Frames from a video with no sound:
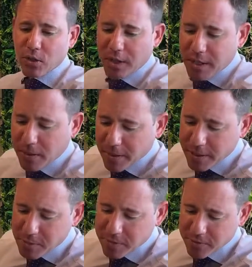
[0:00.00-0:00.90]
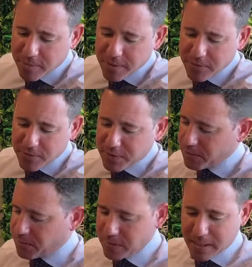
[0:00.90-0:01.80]
the arrangement from this view
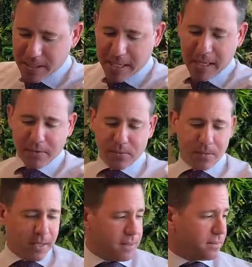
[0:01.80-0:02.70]
as well.